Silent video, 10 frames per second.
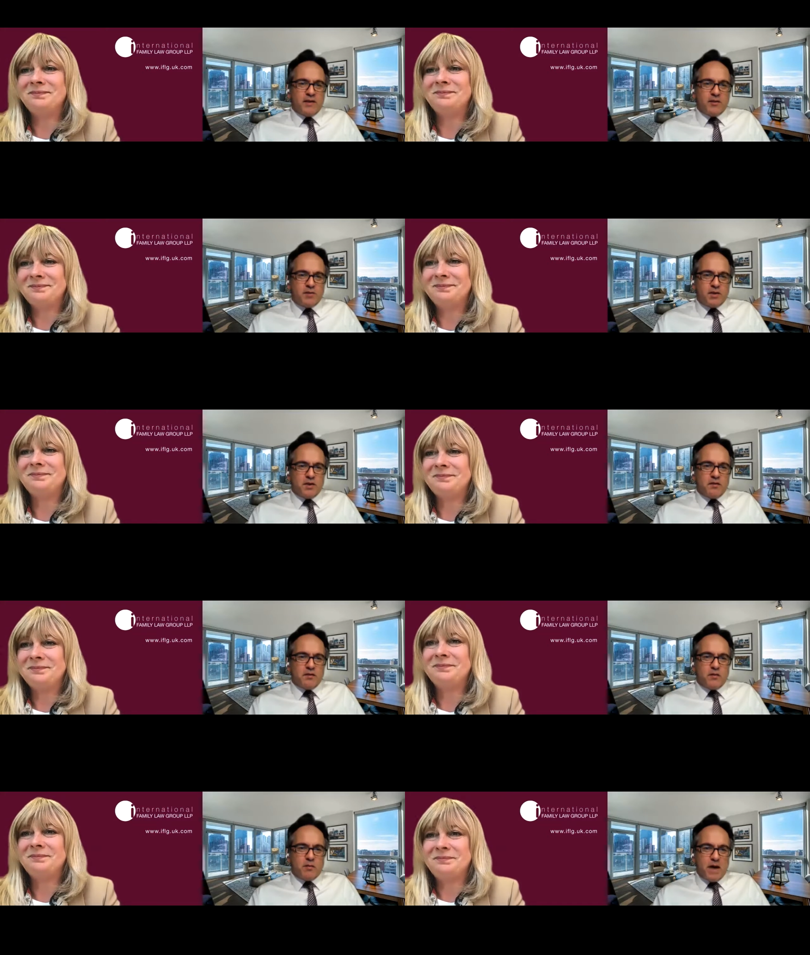Speaker 1: observed the
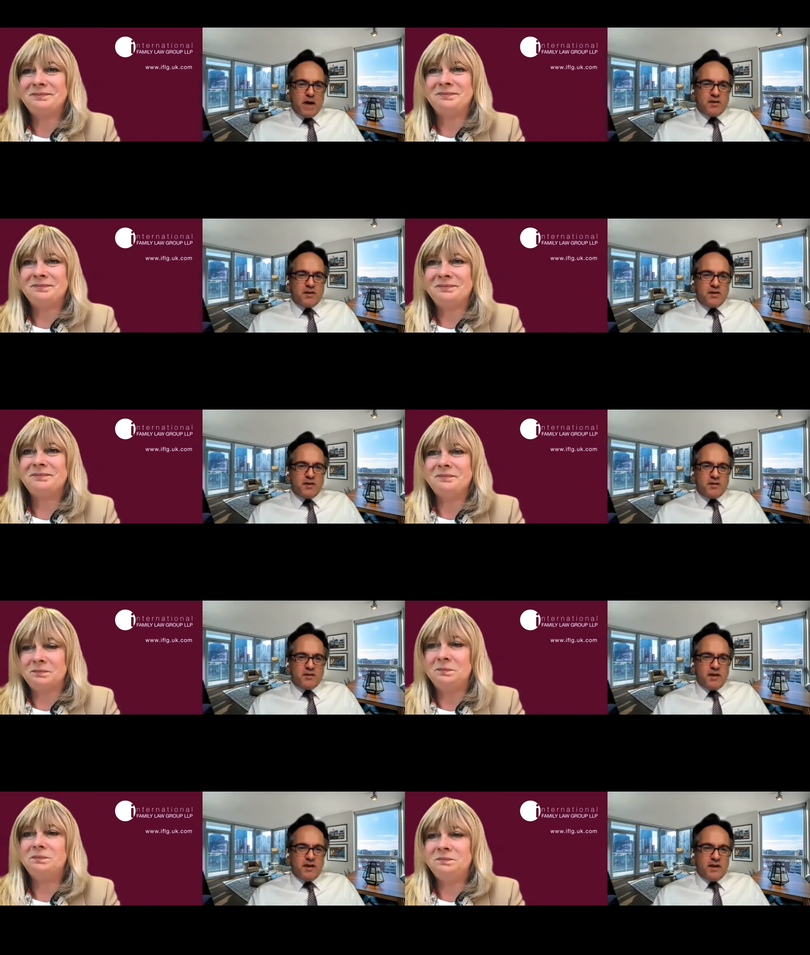formalities of
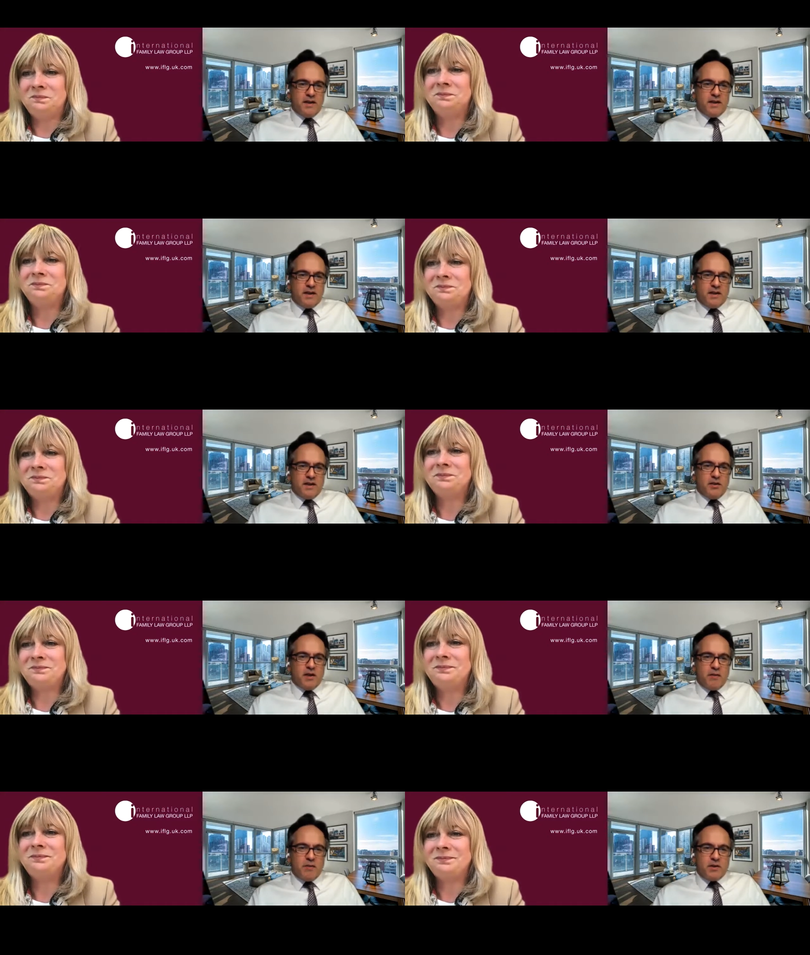the mm-hmm
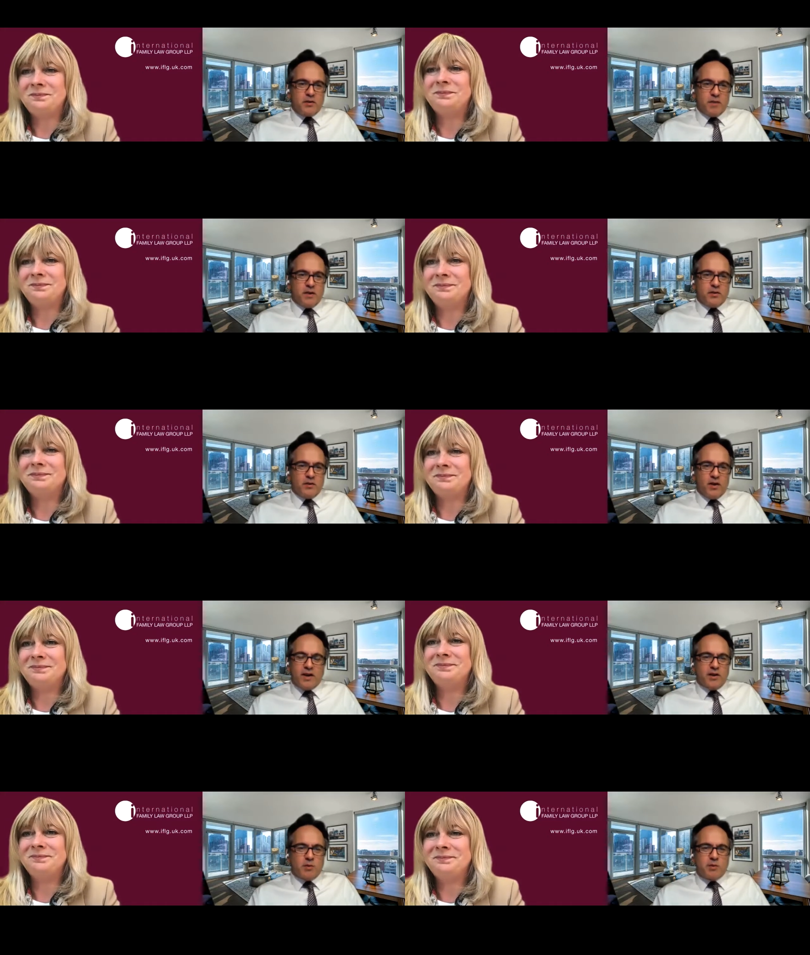UK matrimonial law. I
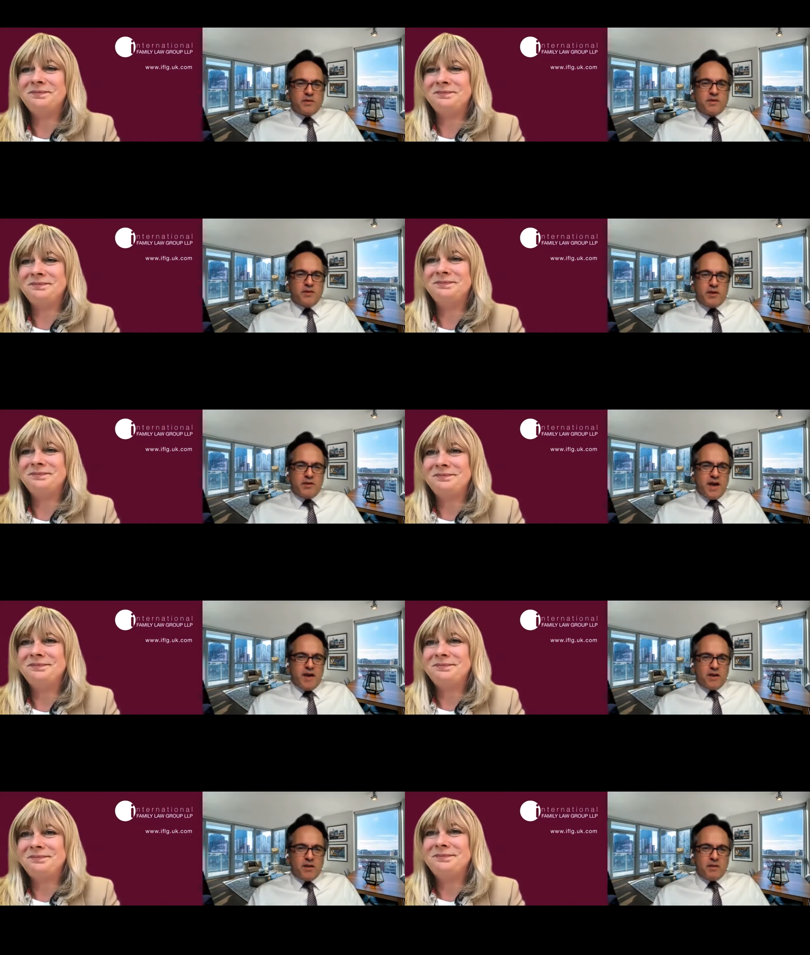don't know what was. Do you know the
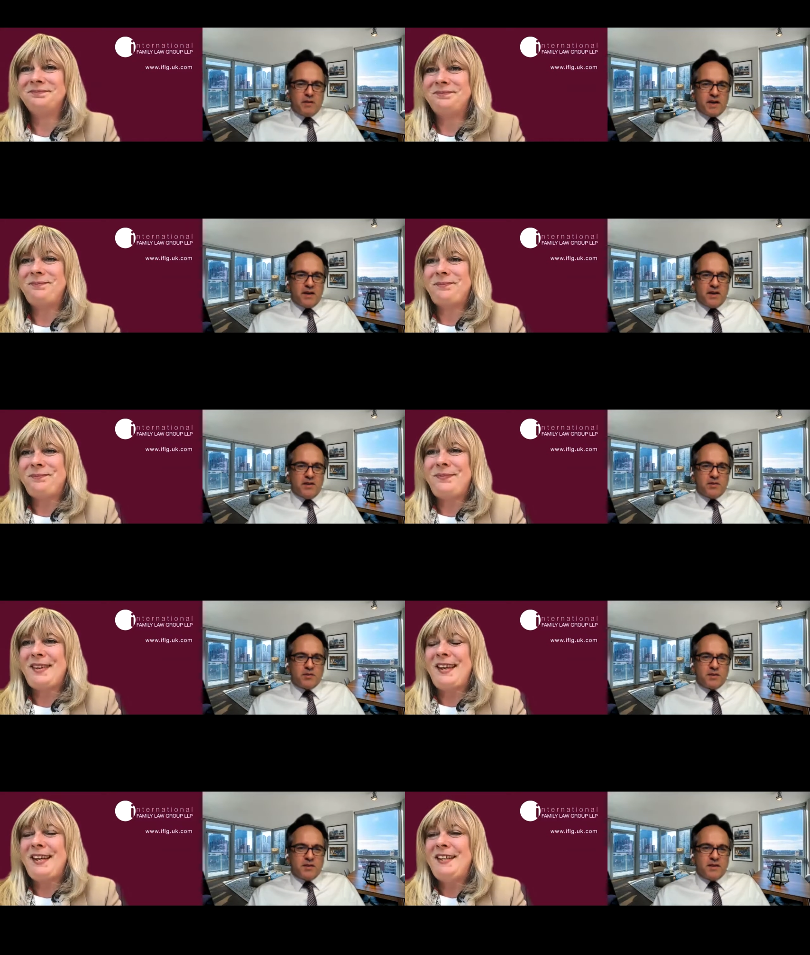outcome of that case?
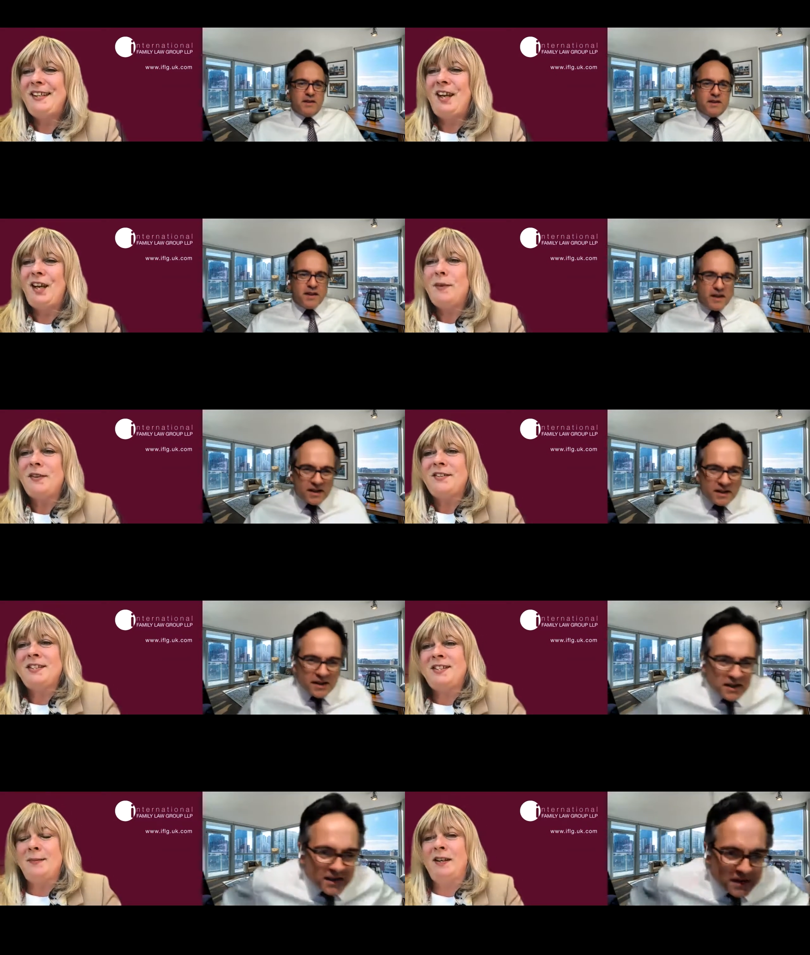Was it?
Speaker 2: No, but there's
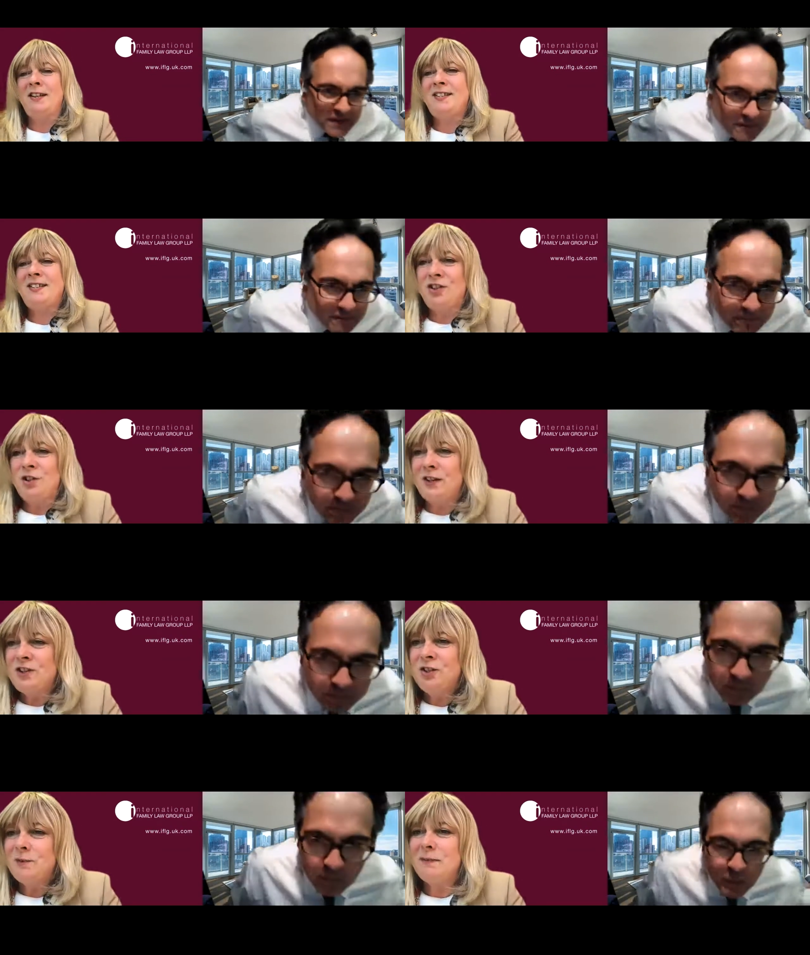a similar
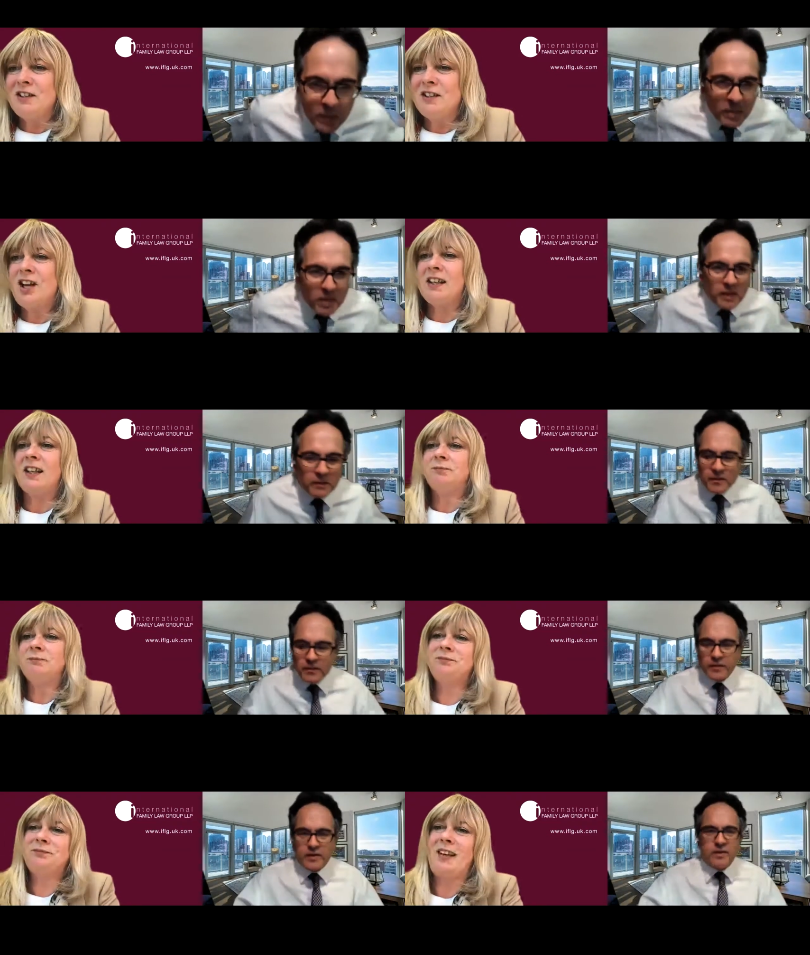situation with Mick Jagger
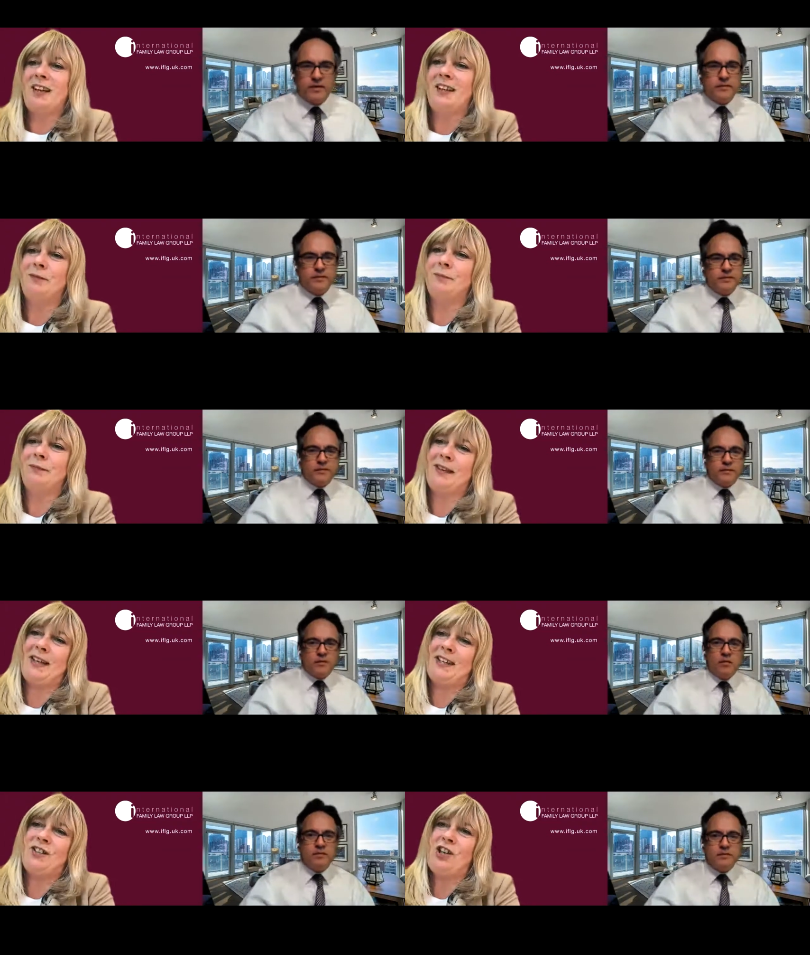um,
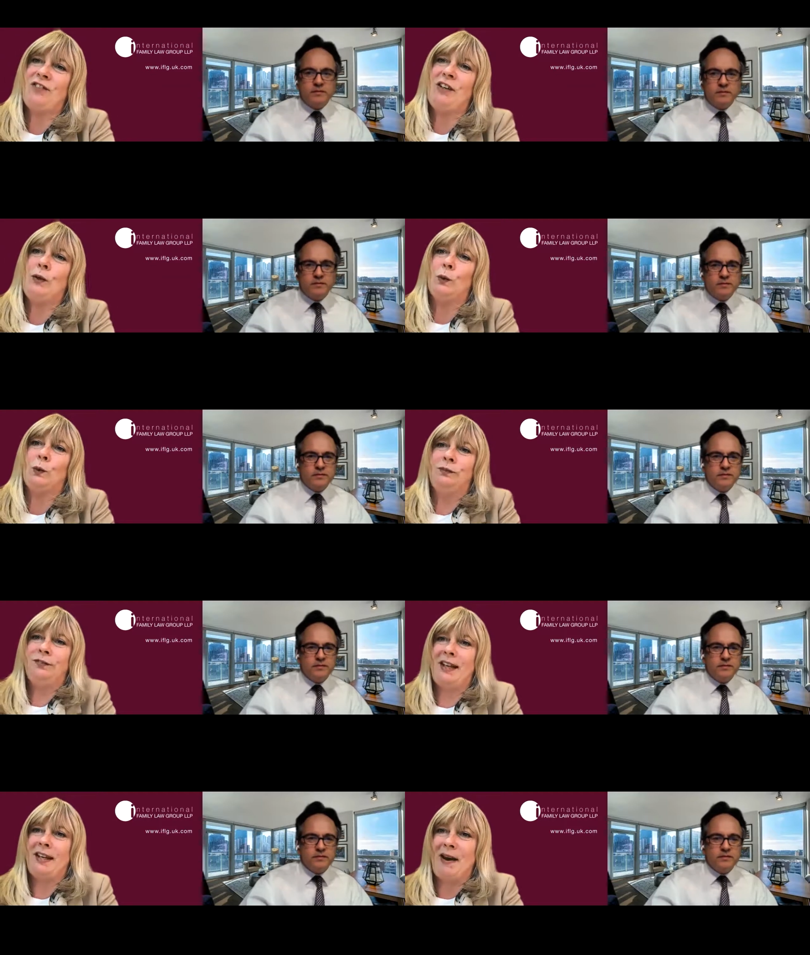and Jerry Hall.
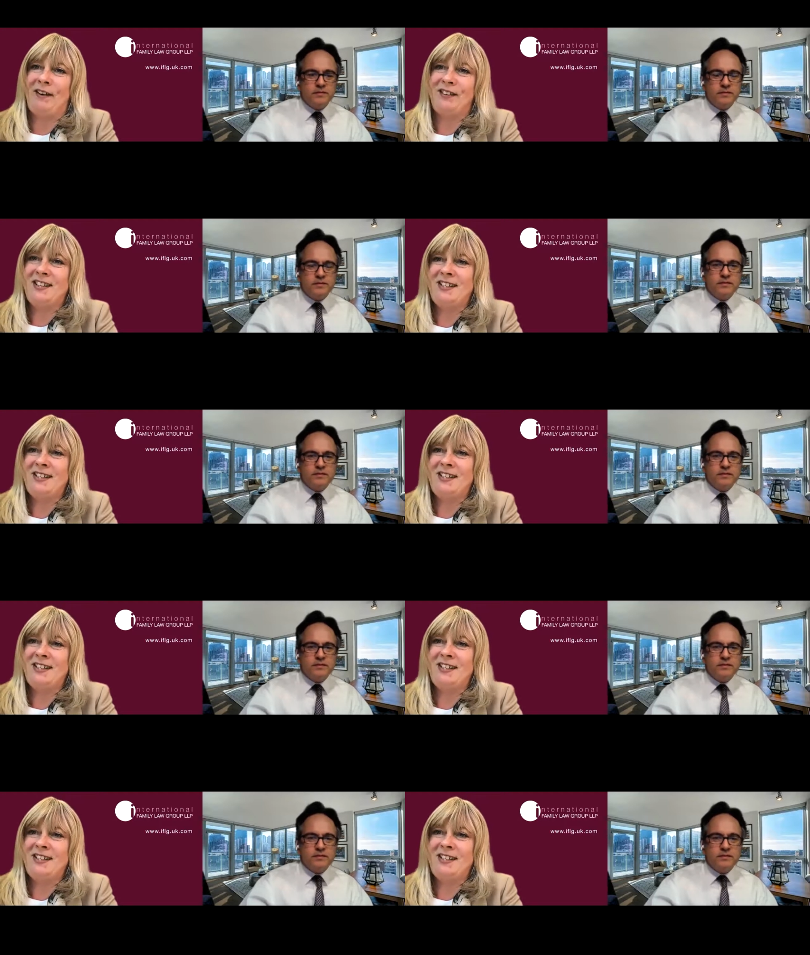They married